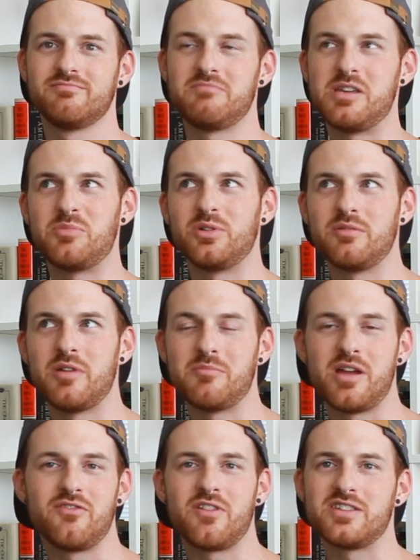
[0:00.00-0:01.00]
people and
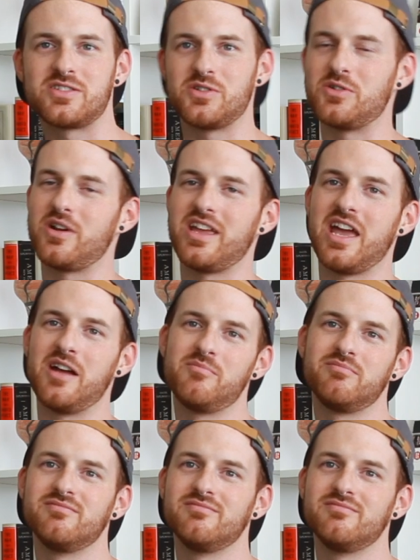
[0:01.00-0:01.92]
my friends know who I am,